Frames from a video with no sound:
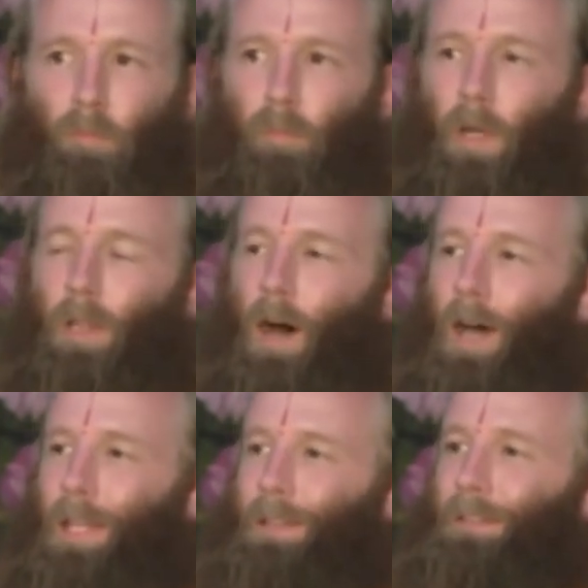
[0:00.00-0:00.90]

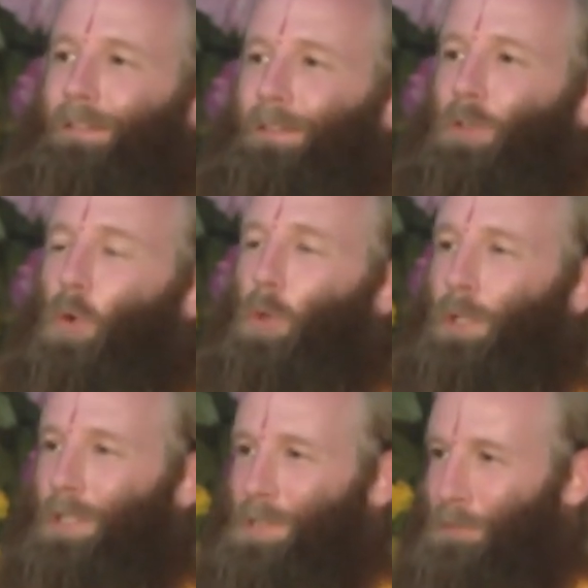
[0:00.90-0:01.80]
Prahlad
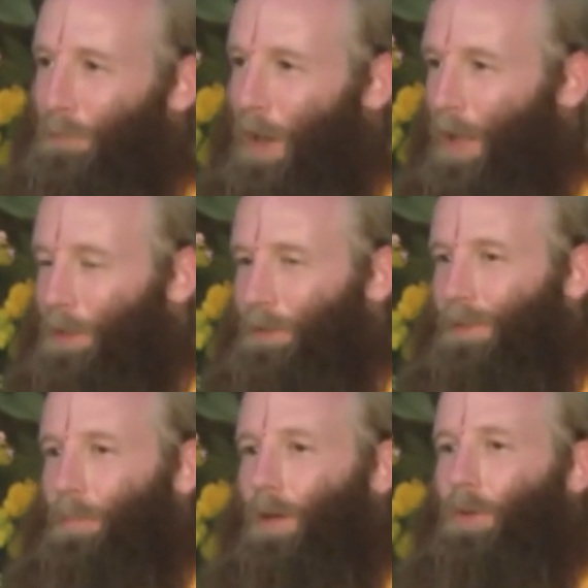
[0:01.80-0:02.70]
told his father
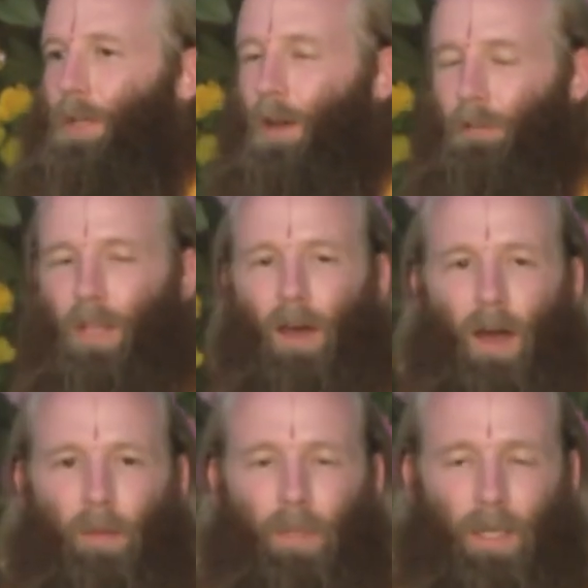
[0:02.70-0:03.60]
about
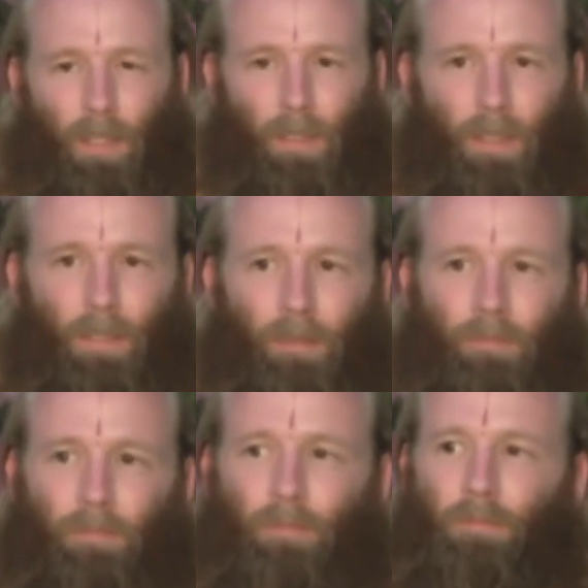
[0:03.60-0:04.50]
Navadha Bhakti.
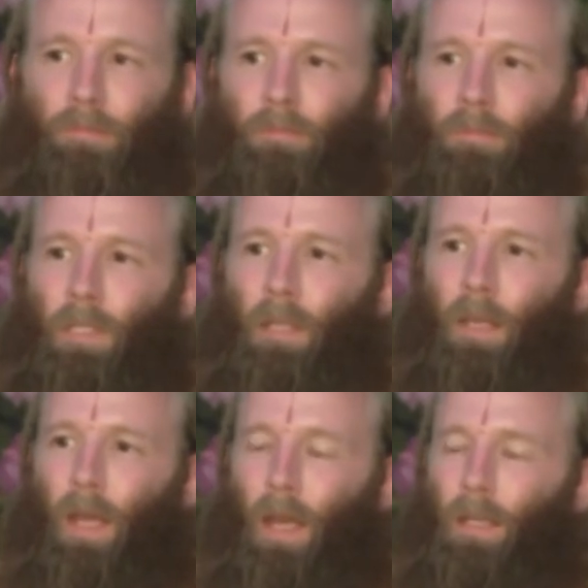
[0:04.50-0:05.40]

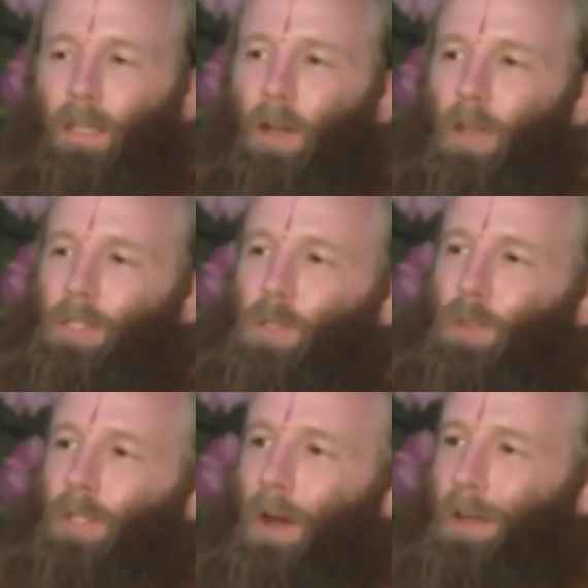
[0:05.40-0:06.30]
And he
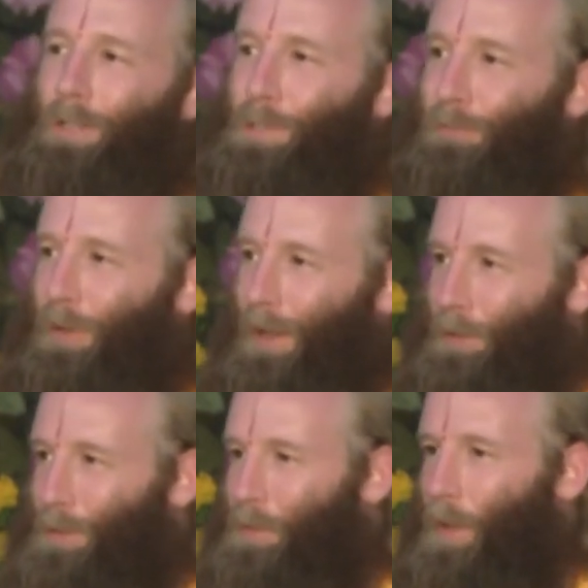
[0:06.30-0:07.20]
also taught his
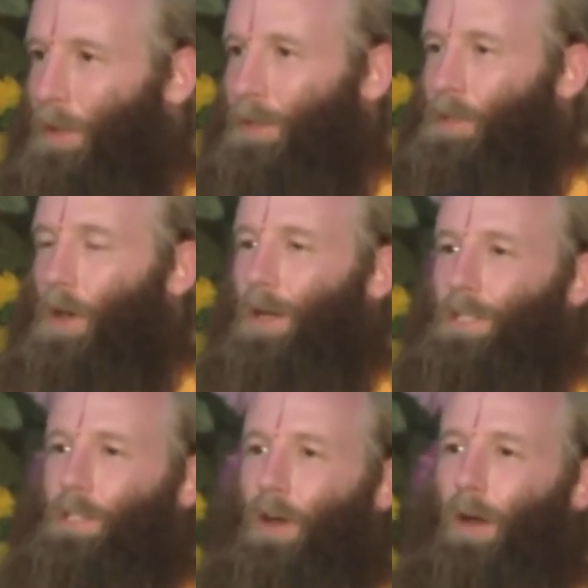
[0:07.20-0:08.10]
father about
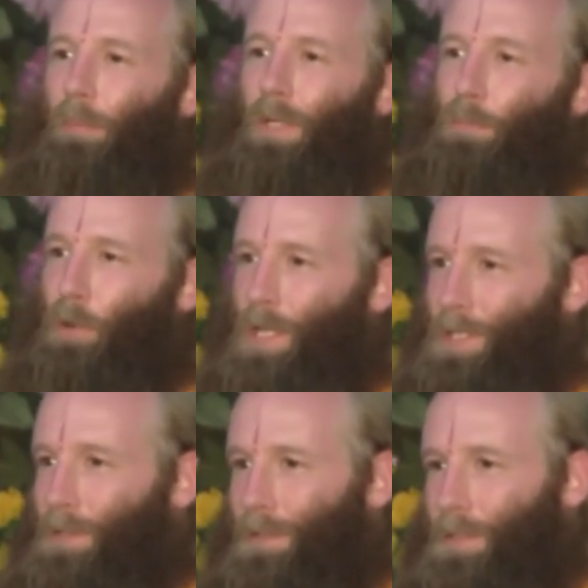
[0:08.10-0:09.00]
God's
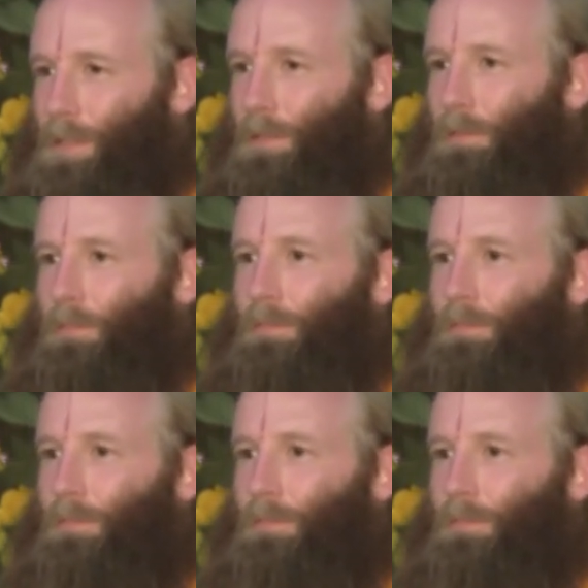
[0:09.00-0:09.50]
omnipresence.